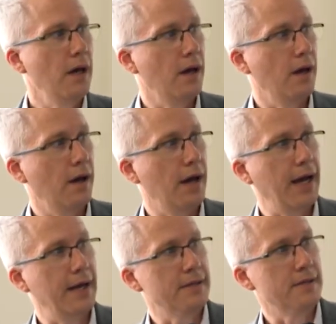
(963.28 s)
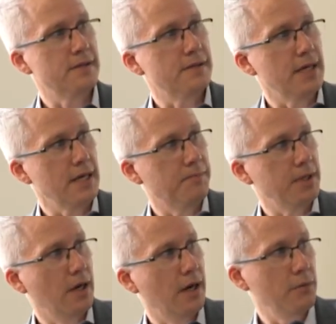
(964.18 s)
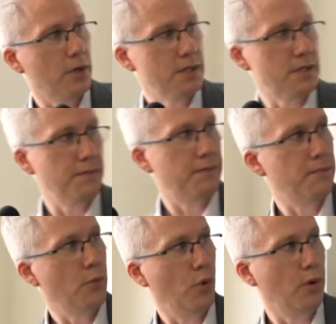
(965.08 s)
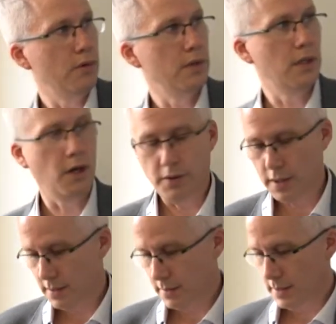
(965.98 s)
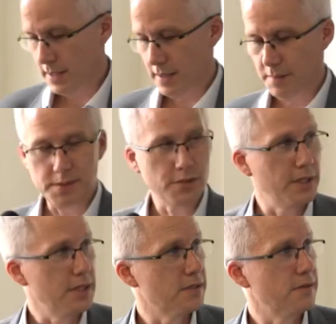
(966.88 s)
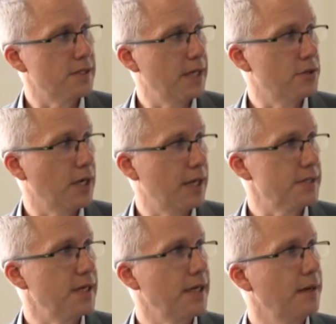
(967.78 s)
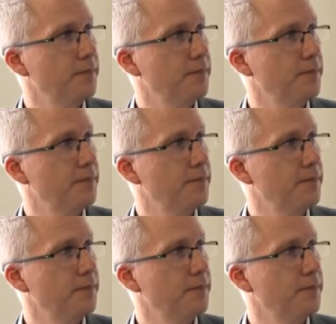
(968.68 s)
And the benign ones have more lower betweenness of centrality.